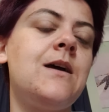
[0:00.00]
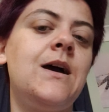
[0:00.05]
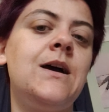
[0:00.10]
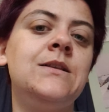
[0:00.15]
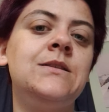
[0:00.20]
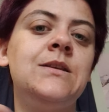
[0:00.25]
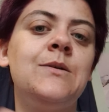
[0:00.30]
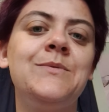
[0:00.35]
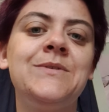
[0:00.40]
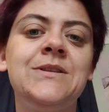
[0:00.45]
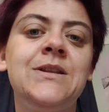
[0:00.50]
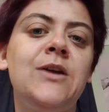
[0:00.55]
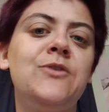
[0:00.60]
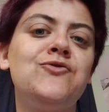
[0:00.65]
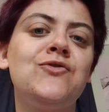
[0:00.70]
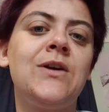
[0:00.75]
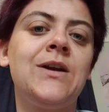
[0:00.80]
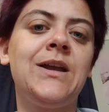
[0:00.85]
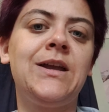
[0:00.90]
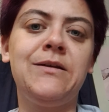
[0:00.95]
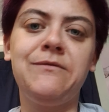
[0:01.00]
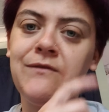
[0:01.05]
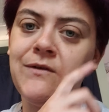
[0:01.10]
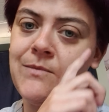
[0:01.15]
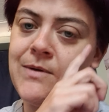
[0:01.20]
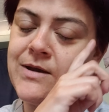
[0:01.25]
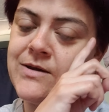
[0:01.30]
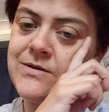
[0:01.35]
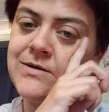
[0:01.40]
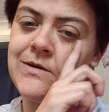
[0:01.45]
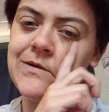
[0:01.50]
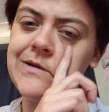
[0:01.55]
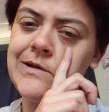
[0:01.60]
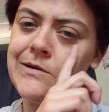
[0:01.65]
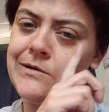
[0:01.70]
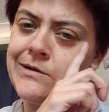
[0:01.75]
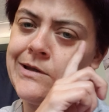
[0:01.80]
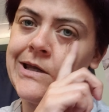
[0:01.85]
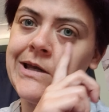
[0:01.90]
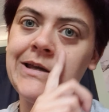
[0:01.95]
and there was no tracking information. I was
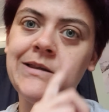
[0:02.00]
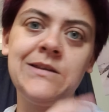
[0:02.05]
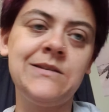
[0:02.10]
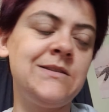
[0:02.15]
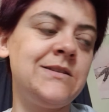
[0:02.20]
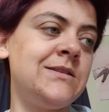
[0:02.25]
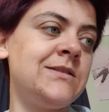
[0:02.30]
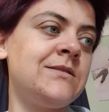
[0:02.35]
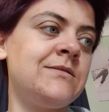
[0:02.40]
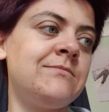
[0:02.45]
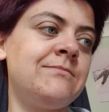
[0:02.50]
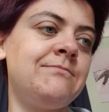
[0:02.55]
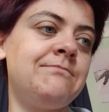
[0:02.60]
like, okay, this is